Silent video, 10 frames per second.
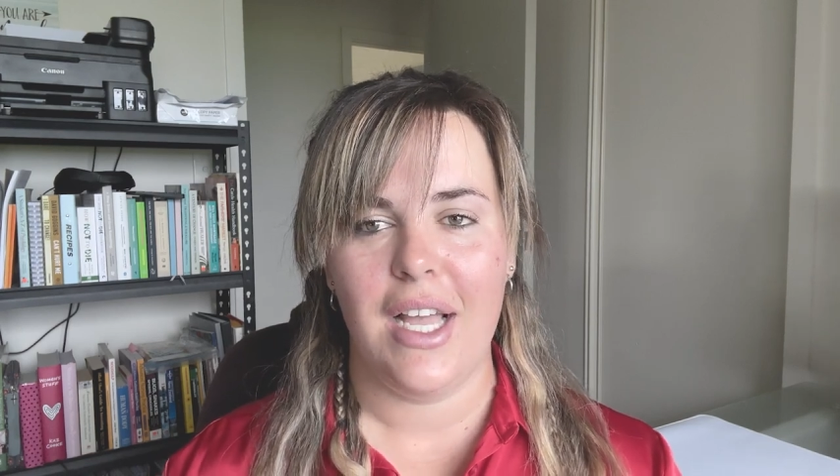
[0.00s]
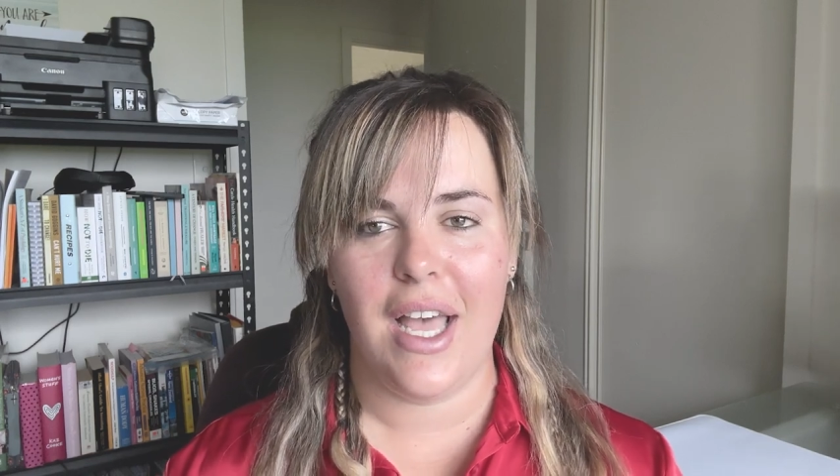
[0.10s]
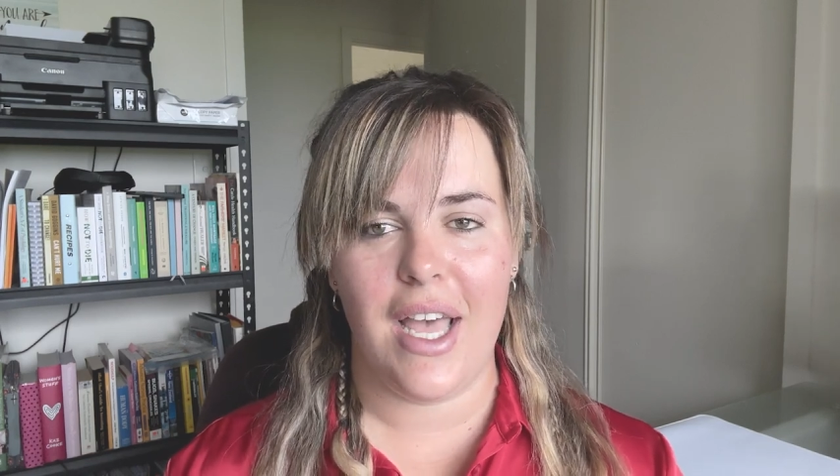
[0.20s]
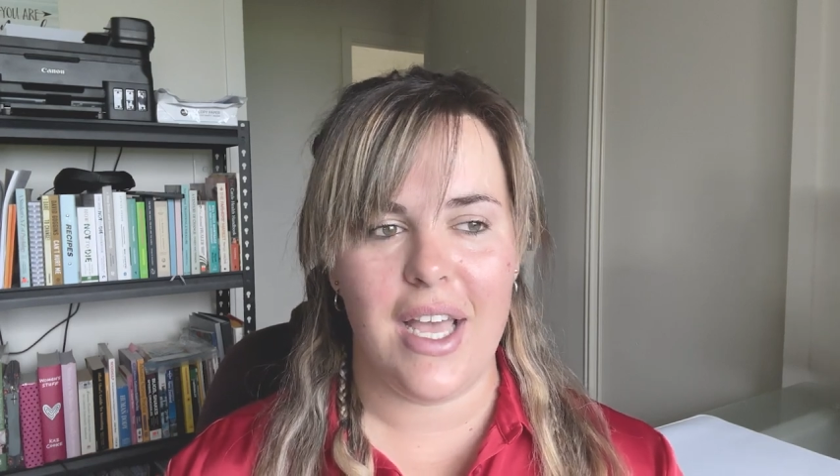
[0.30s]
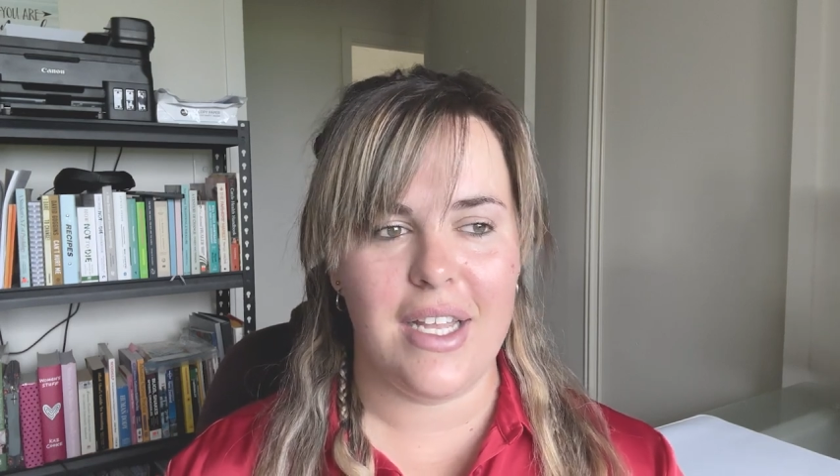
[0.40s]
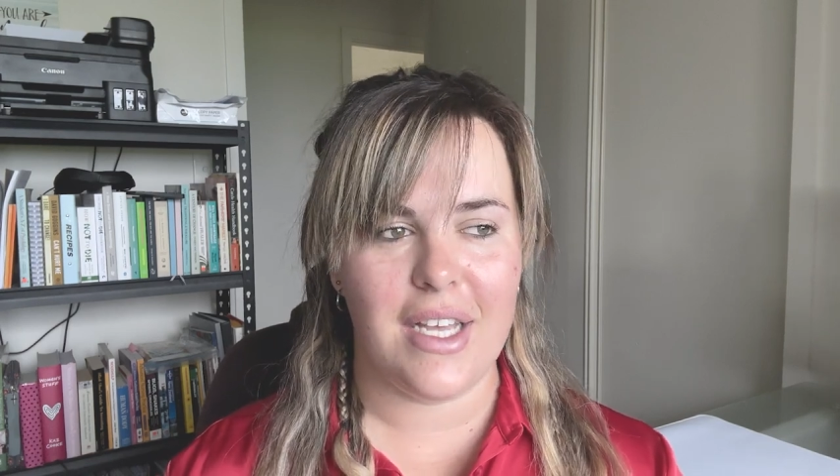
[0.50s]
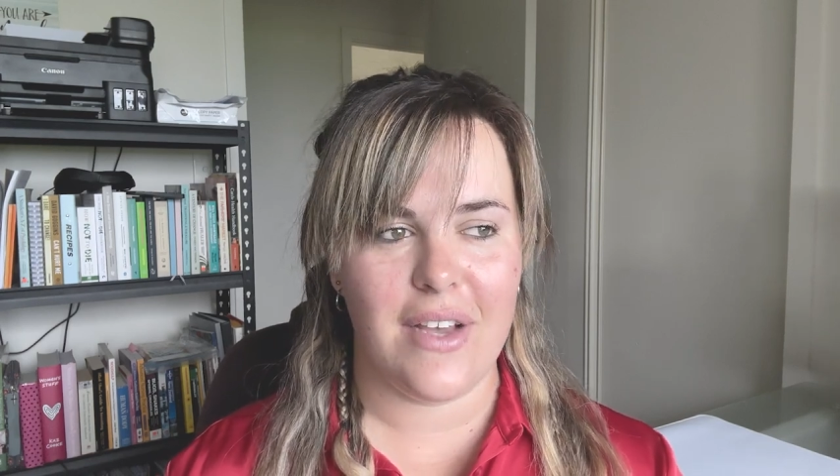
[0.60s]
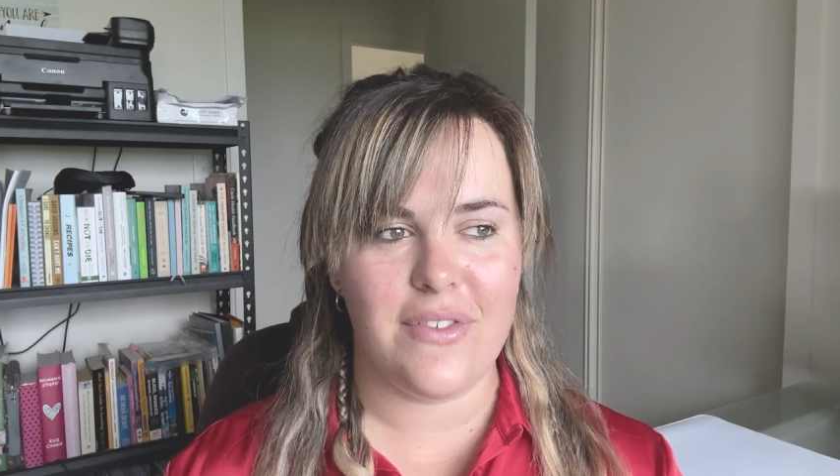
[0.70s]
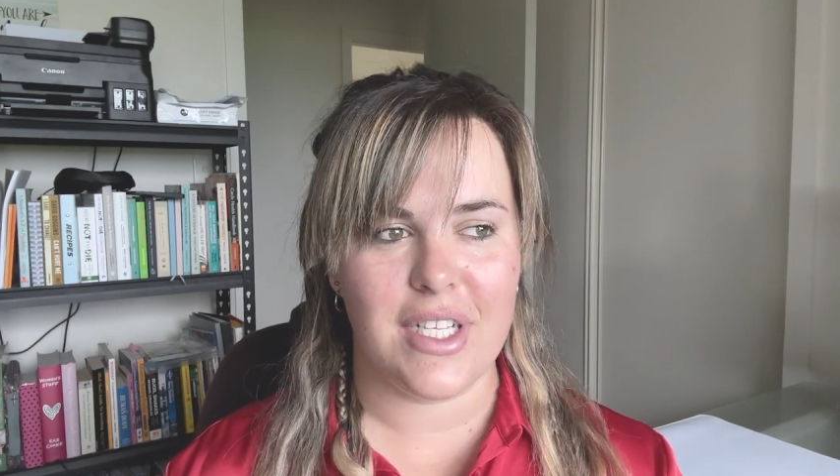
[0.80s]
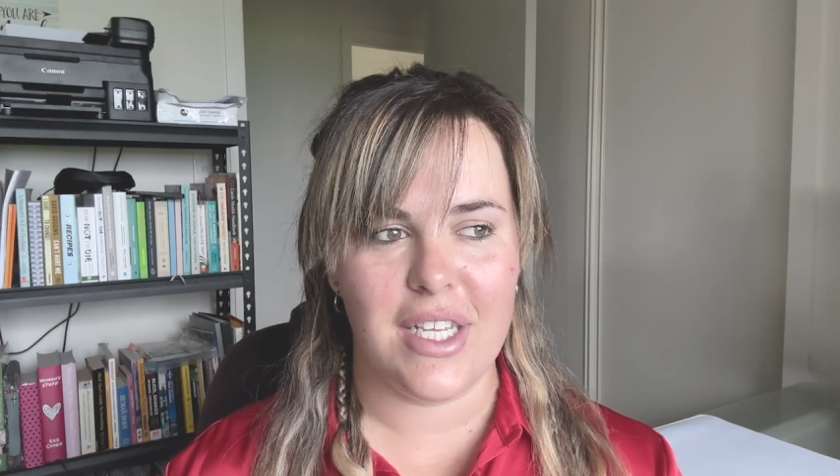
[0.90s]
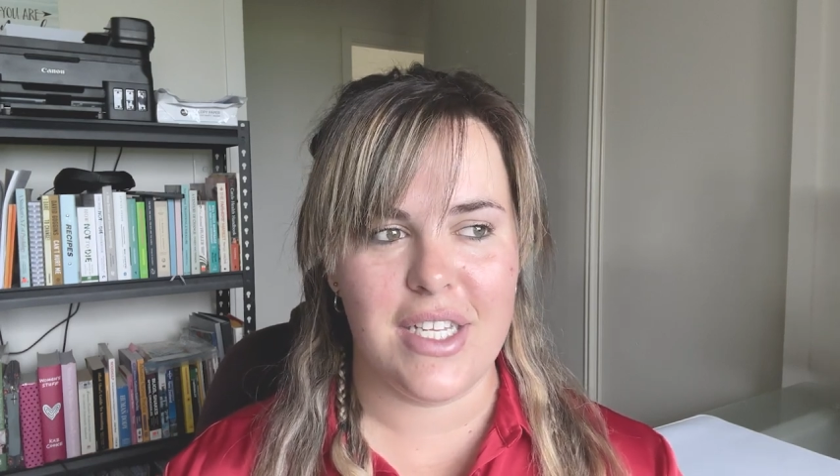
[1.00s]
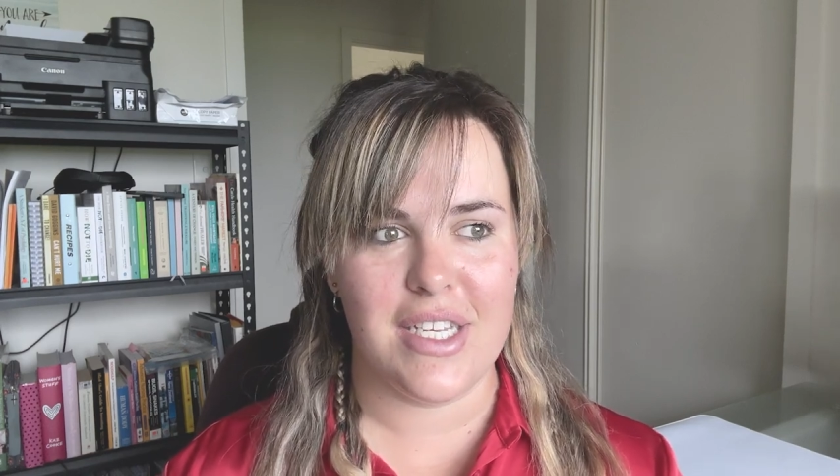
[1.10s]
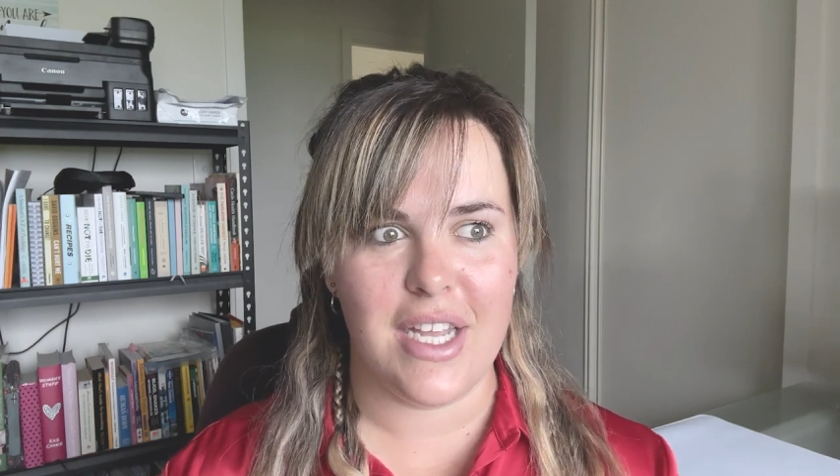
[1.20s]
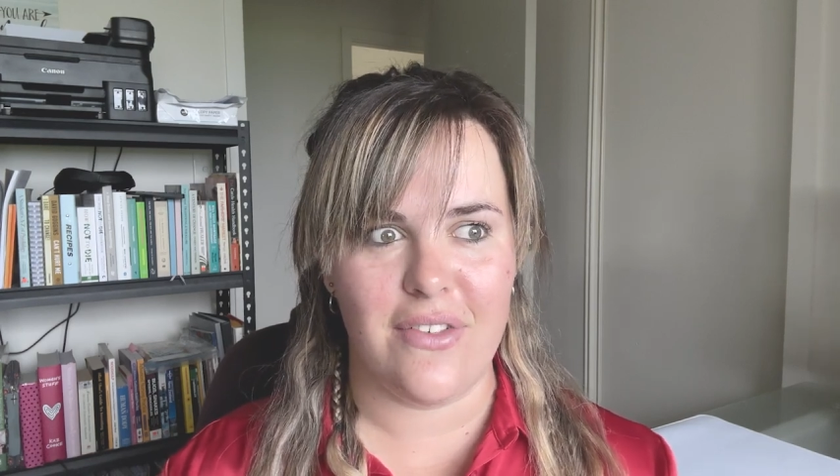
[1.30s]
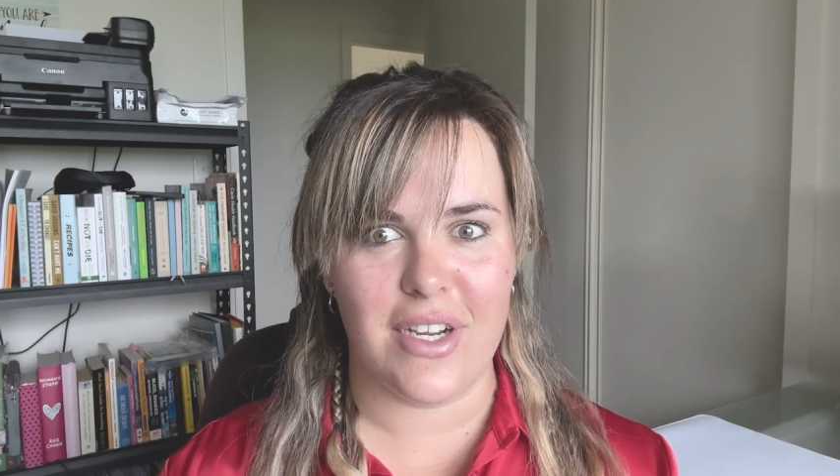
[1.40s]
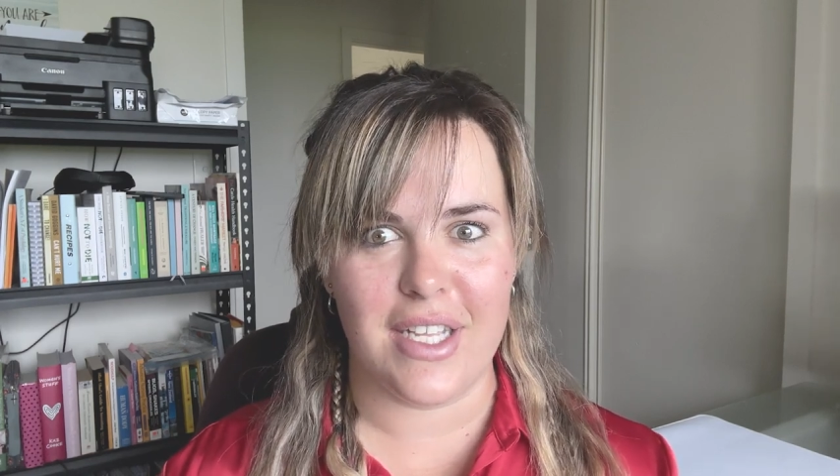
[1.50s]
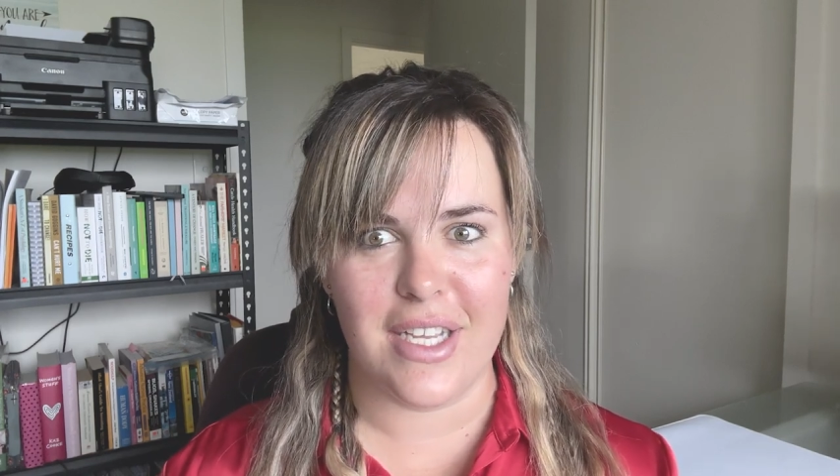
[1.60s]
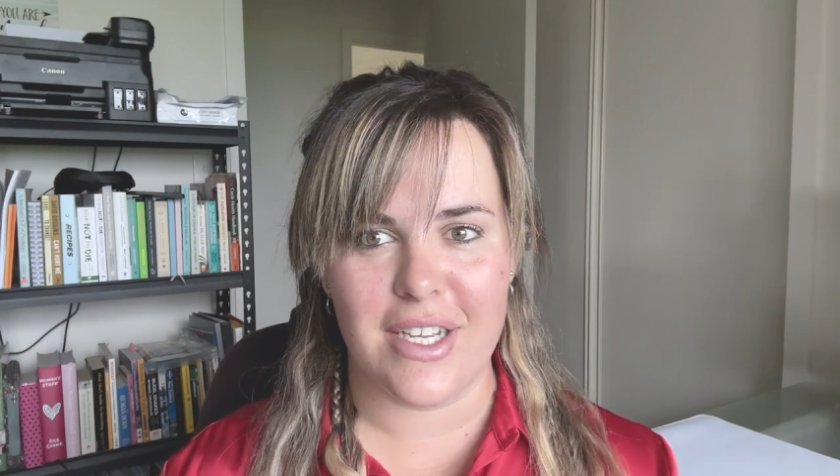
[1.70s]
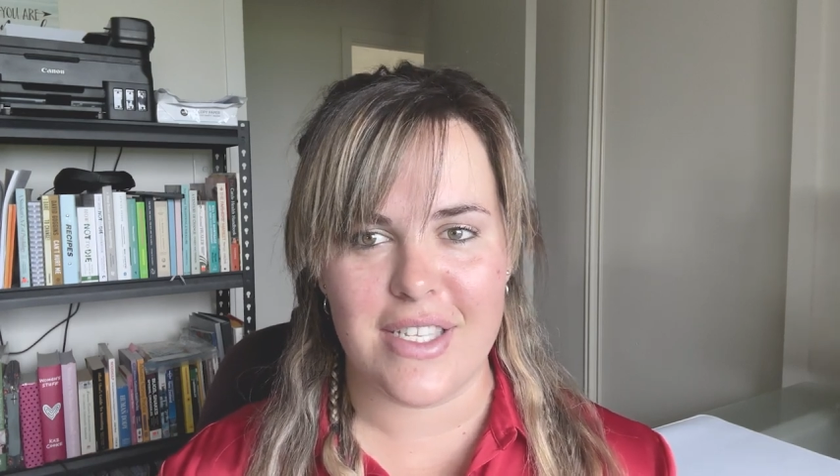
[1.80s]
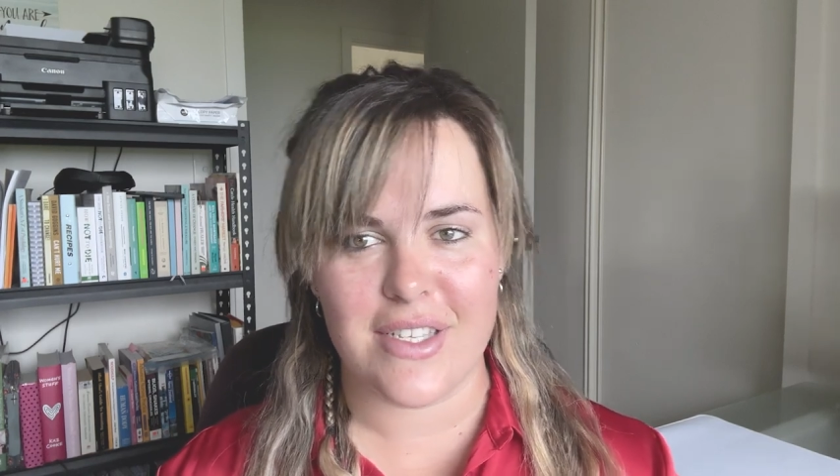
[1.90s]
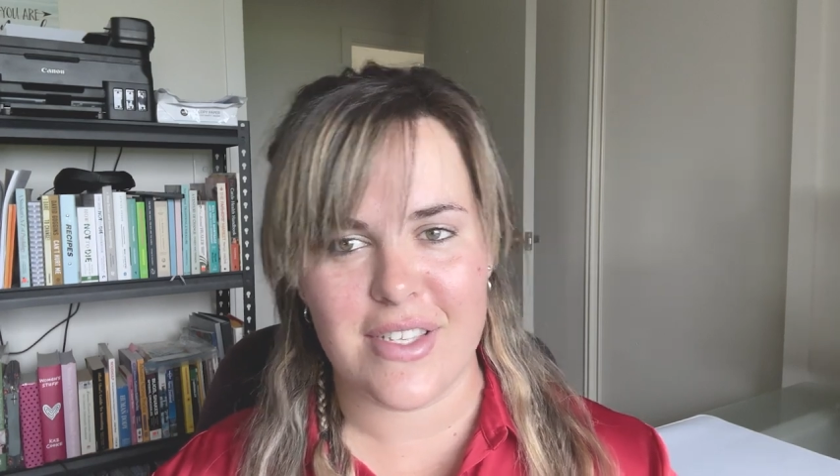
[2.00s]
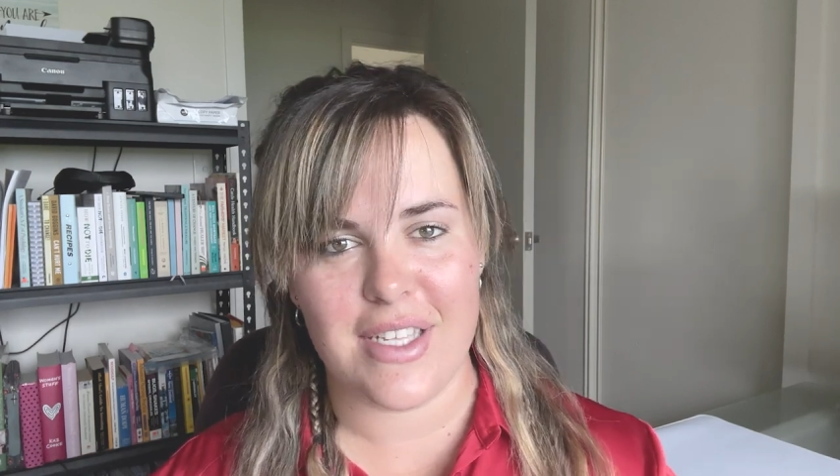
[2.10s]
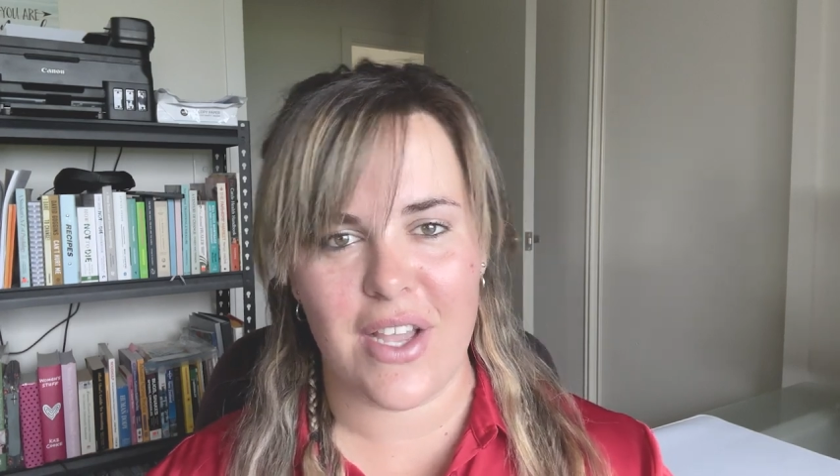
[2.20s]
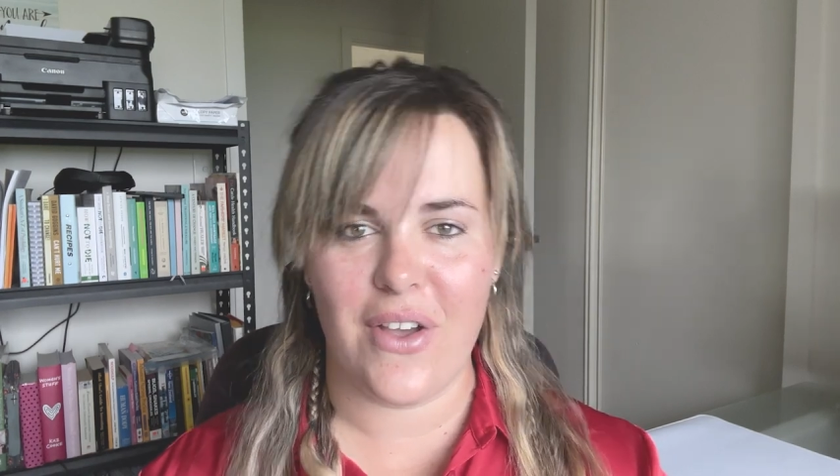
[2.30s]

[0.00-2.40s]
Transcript: And I've deleted everything because it's like,